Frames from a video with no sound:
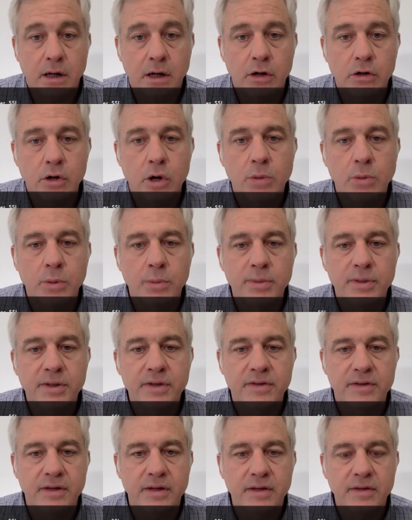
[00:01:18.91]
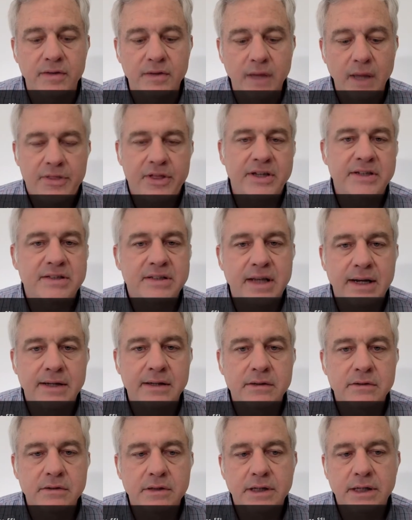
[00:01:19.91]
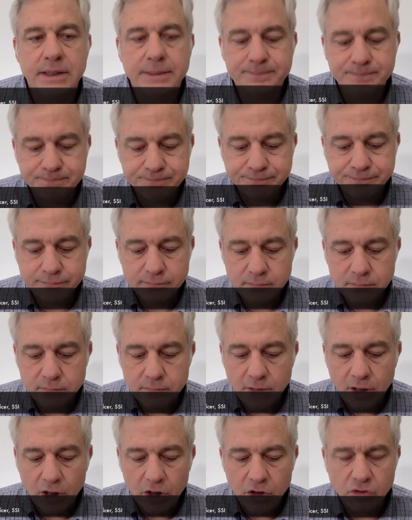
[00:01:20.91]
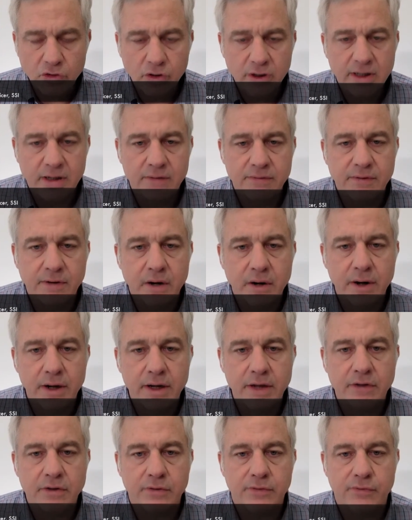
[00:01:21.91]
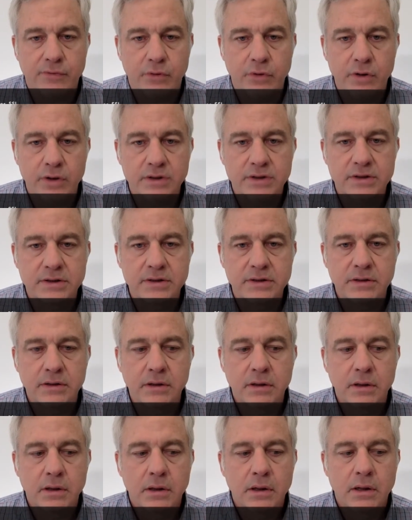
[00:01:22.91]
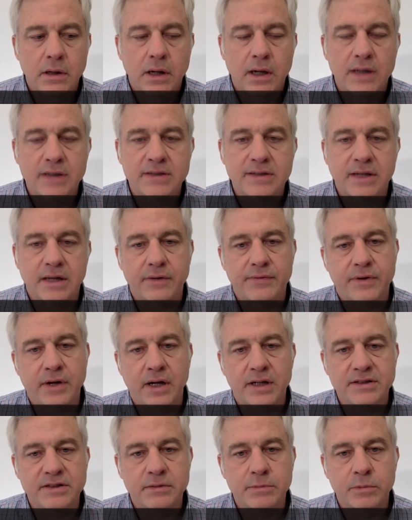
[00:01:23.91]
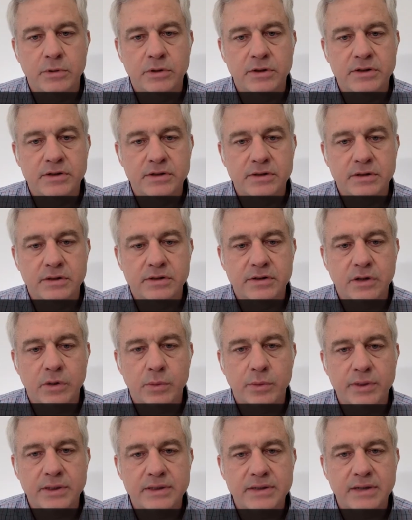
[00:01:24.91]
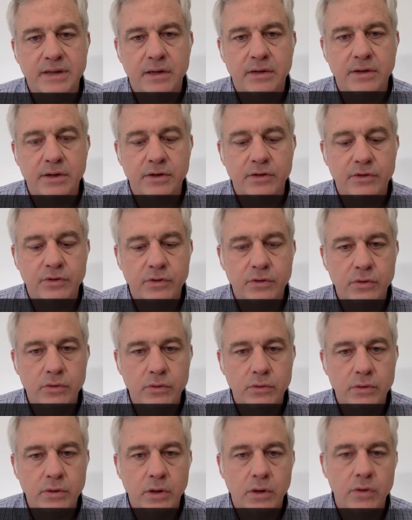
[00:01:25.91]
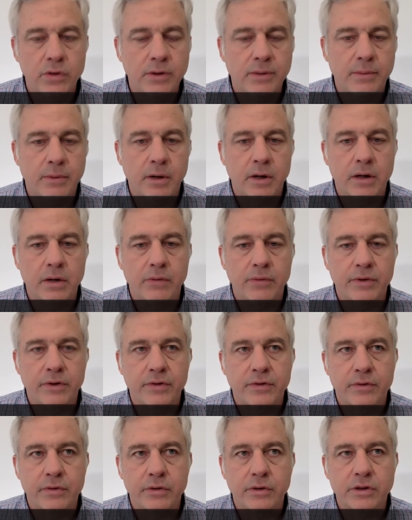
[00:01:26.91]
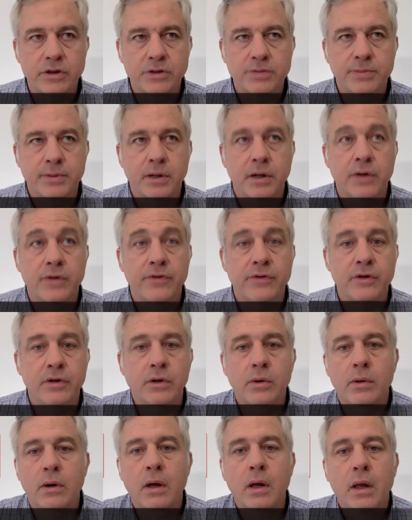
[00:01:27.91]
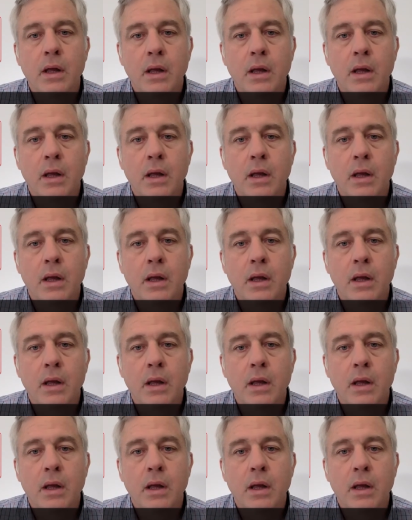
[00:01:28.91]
a global business. I think secondly, you look at a very diverse set of customers. So we sell into not only market research, but also